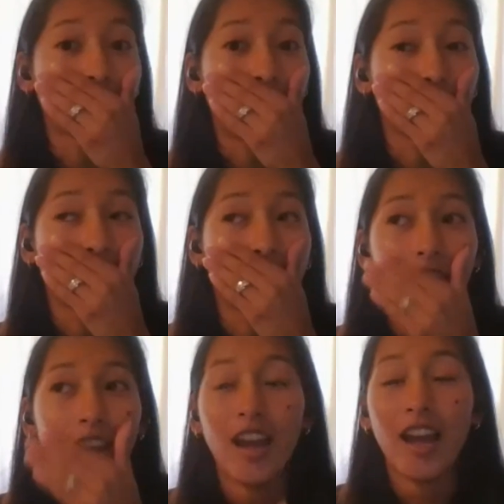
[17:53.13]
I was like,
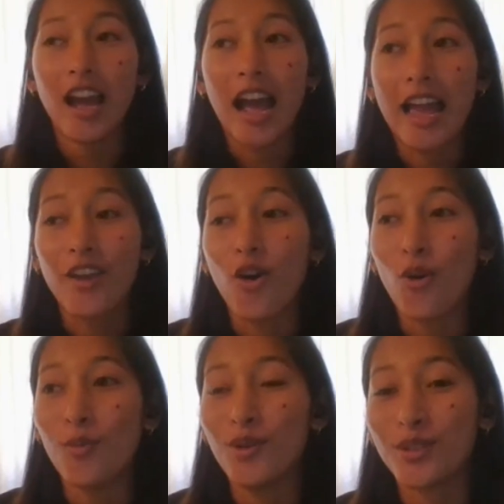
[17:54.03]
I
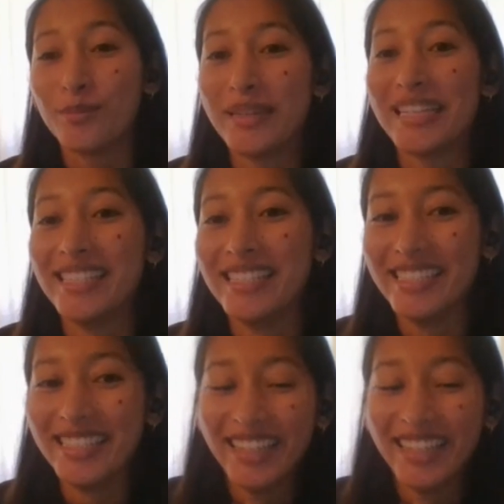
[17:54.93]
almost missed.